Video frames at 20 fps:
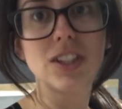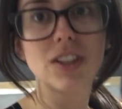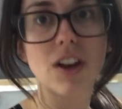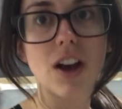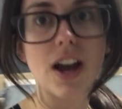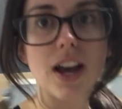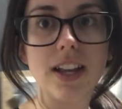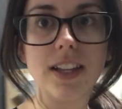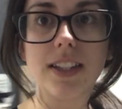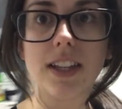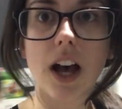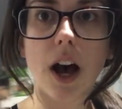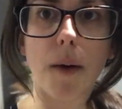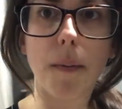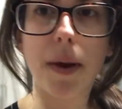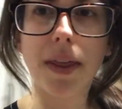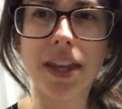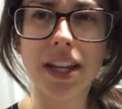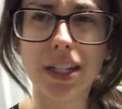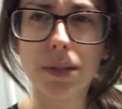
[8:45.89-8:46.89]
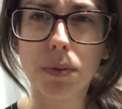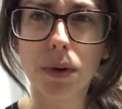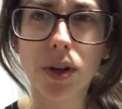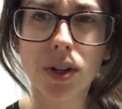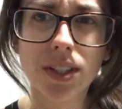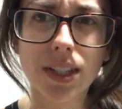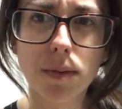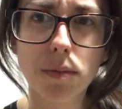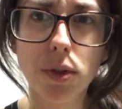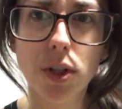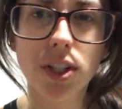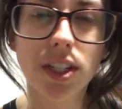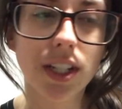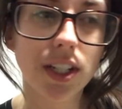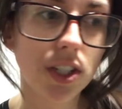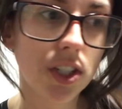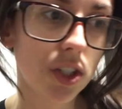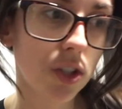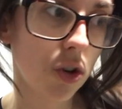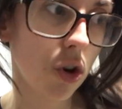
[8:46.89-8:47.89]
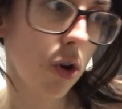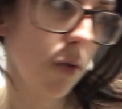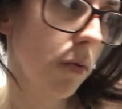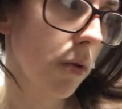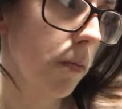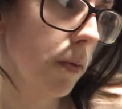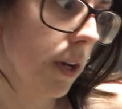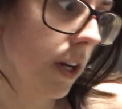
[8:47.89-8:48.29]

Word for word: size up. I think it's because I'm using scuba,